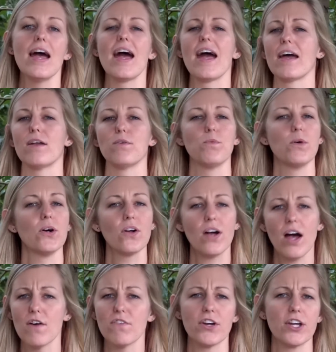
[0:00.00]
and will
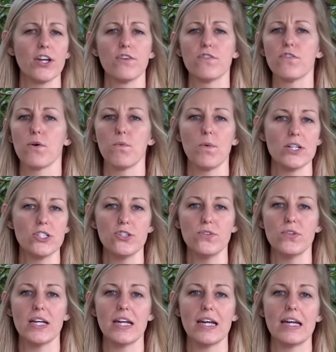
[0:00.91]
cover you for what
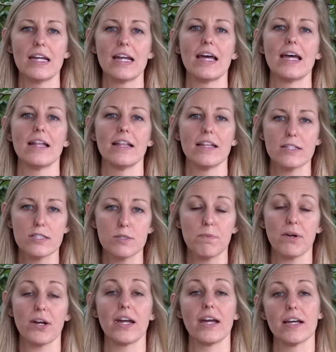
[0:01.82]
you need in the
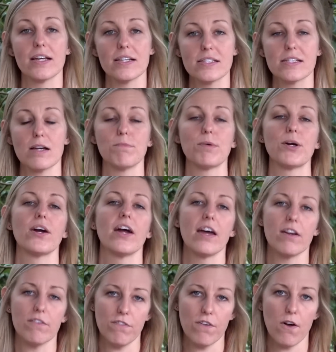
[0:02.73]
spring, summer,
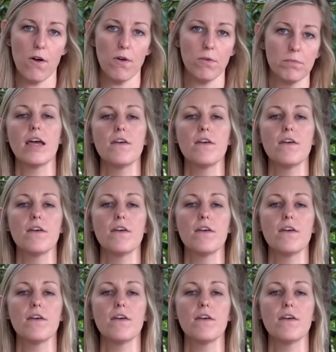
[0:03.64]
and fall.